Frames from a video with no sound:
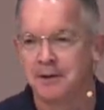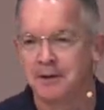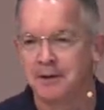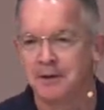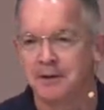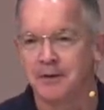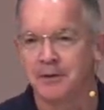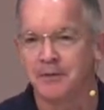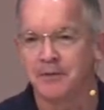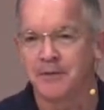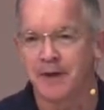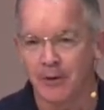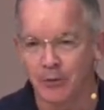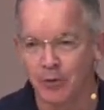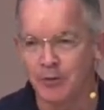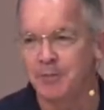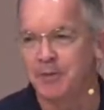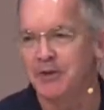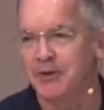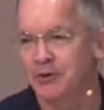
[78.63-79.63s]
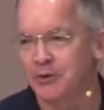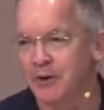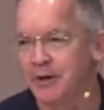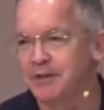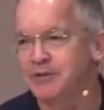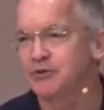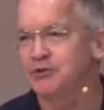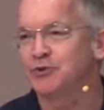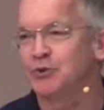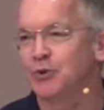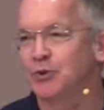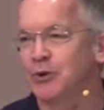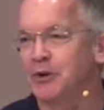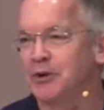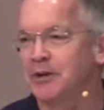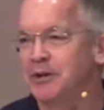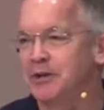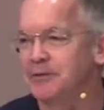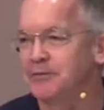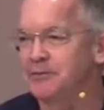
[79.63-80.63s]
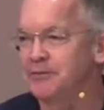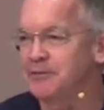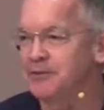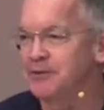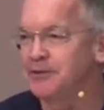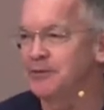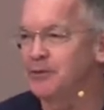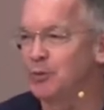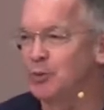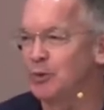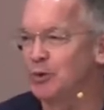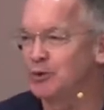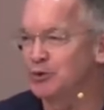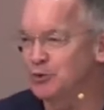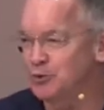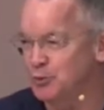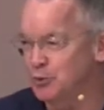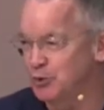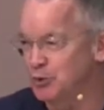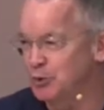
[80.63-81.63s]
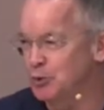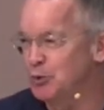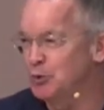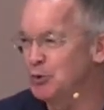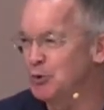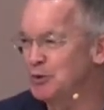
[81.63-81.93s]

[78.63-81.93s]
You know, that would be a great story if it weren't true.